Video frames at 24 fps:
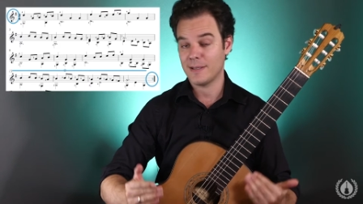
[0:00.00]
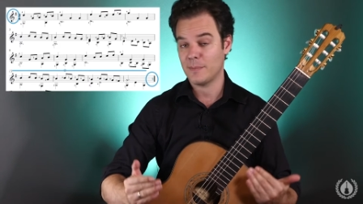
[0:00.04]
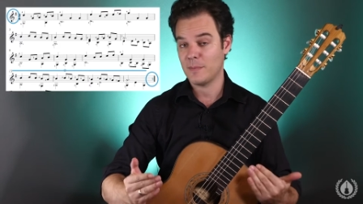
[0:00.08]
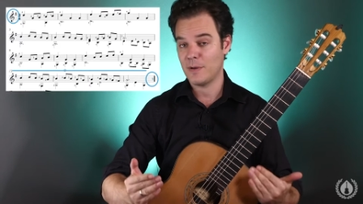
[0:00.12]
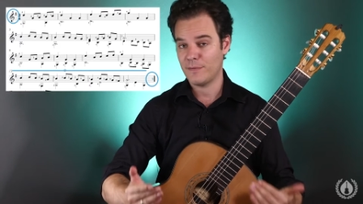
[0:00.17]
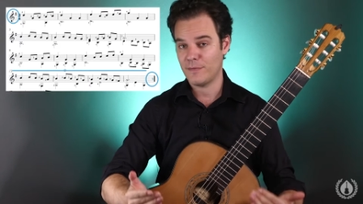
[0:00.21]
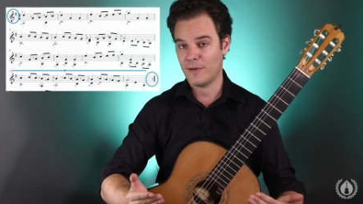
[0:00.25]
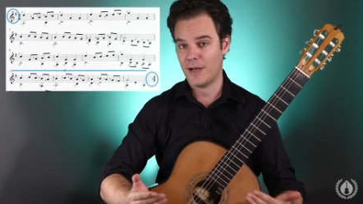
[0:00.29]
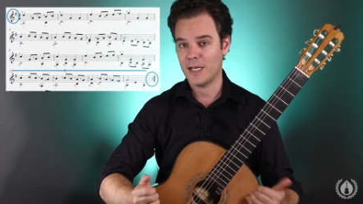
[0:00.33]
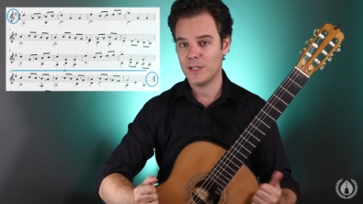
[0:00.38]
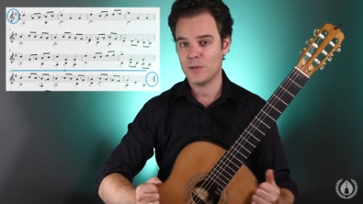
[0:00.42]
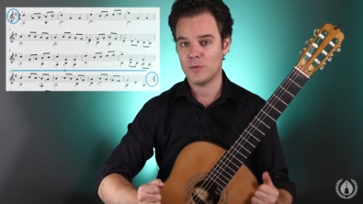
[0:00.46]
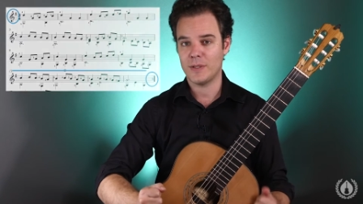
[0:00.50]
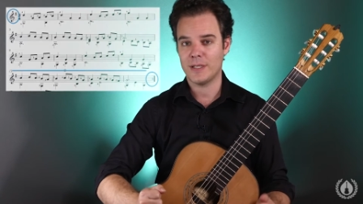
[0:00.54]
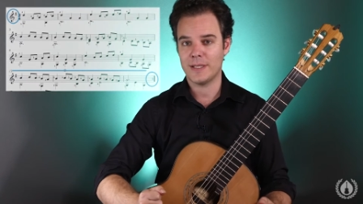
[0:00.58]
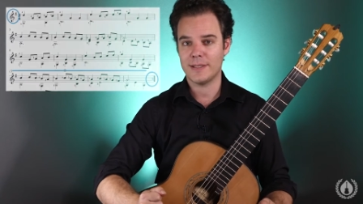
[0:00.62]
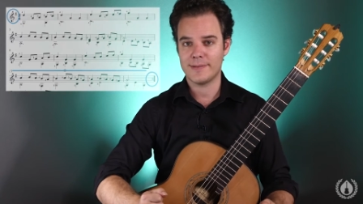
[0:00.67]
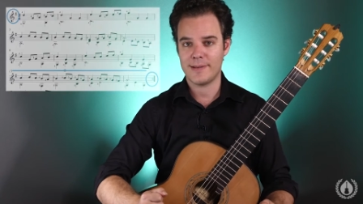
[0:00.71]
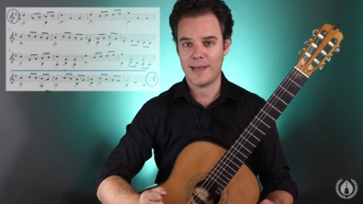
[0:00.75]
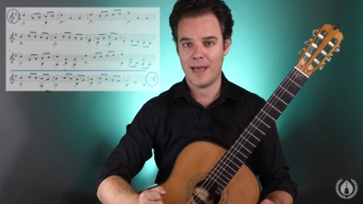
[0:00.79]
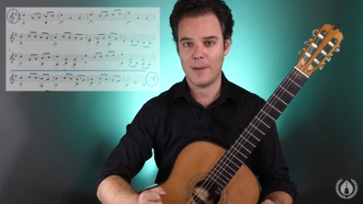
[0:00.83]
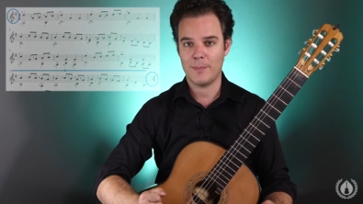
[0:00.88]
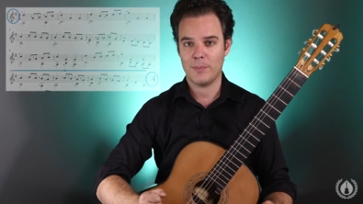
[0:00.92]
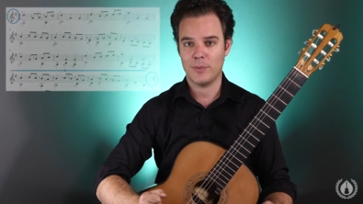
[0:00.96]
Let me find you an
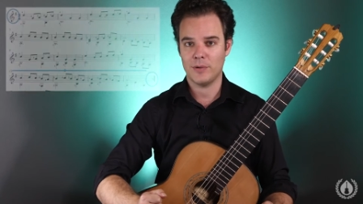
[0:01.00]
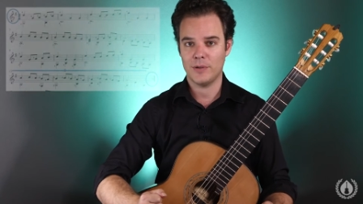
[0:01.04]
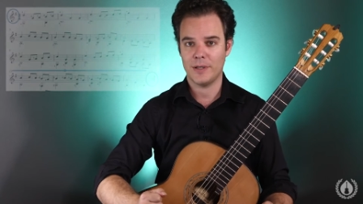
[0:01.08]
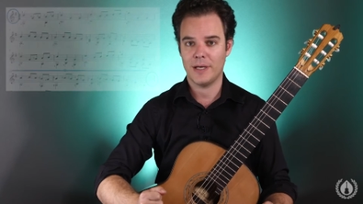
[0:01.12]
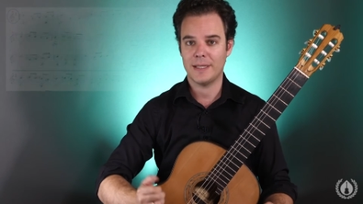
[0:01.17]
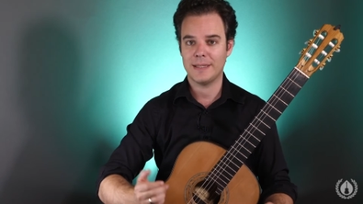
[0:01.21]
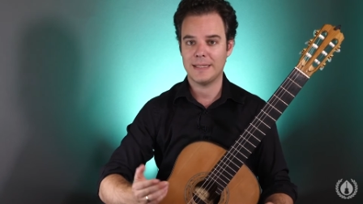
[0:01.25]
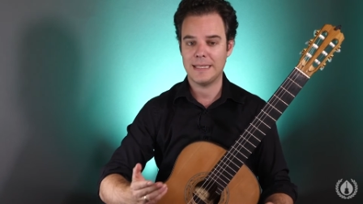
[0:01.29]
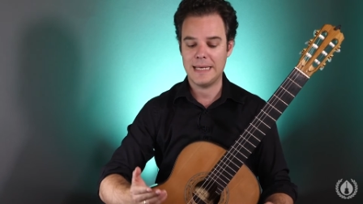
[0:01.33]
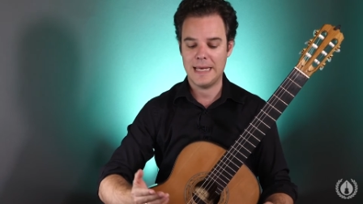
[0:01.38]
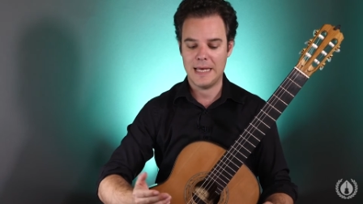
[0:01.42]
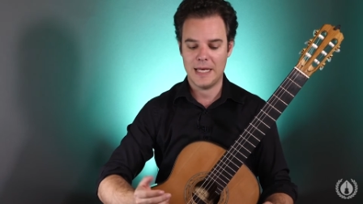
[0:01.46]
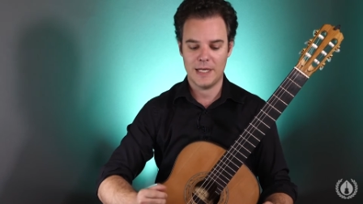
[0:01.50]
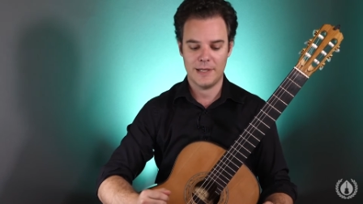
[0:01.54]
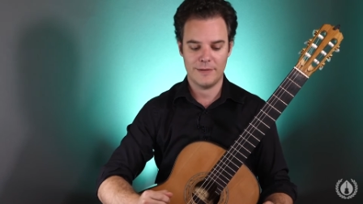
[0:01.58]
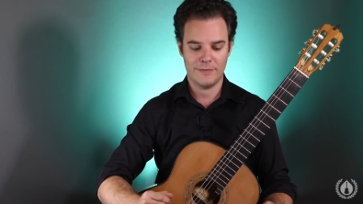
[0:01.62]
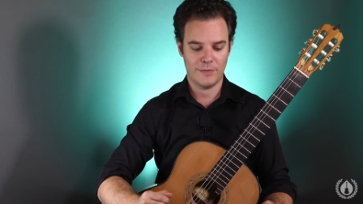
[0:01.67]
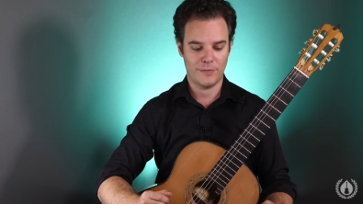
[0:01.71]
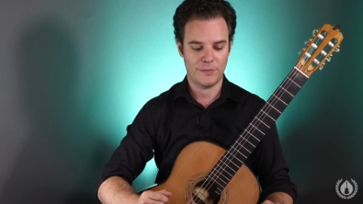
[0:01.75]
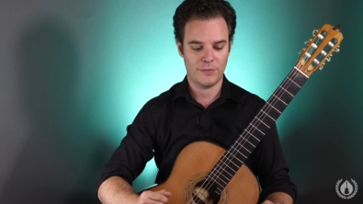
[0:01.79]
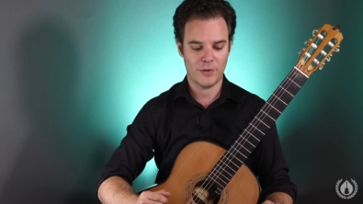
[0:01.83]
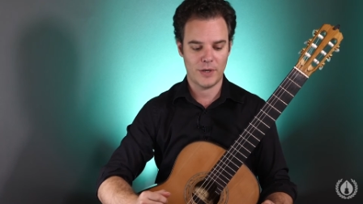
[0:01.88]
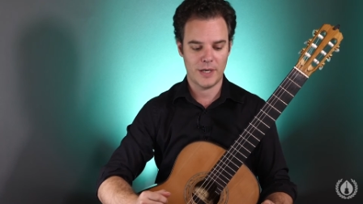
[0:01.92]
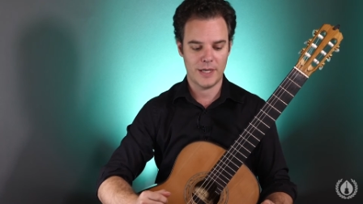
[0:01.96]
example at the end of
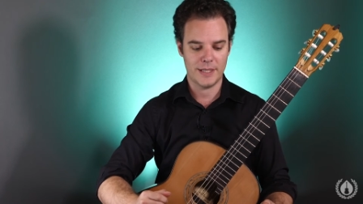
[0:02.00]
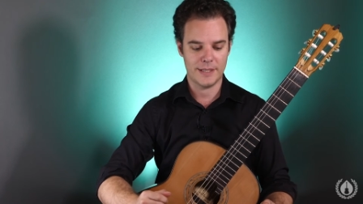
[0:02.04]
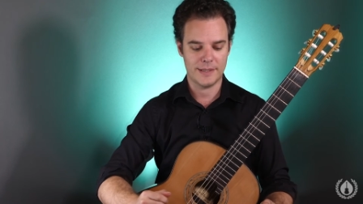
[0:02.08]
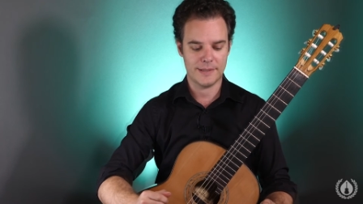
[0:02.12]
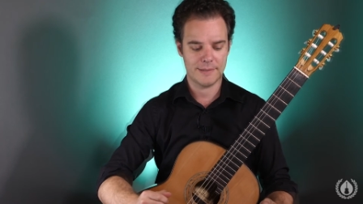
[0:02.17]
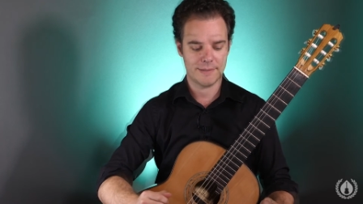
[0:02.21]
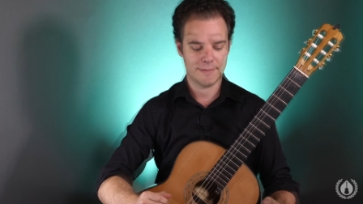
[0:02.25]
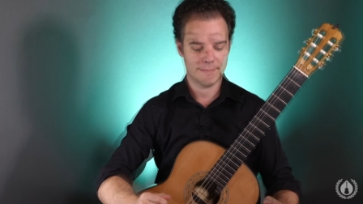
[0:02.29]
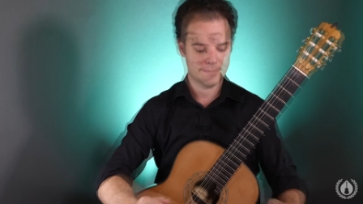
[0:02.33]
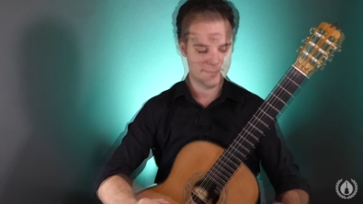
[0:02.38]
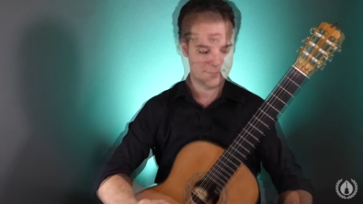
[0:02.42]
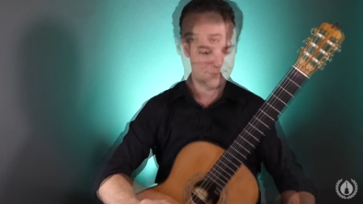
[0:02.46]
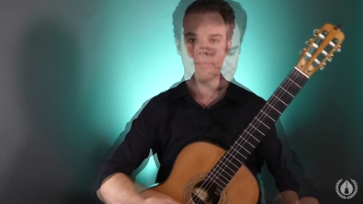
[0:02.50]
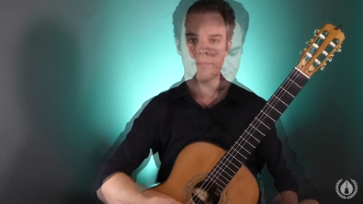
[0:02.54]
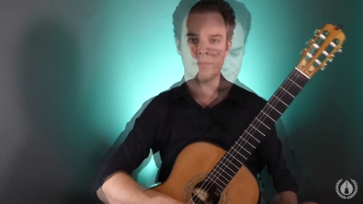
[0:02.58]
a phrase.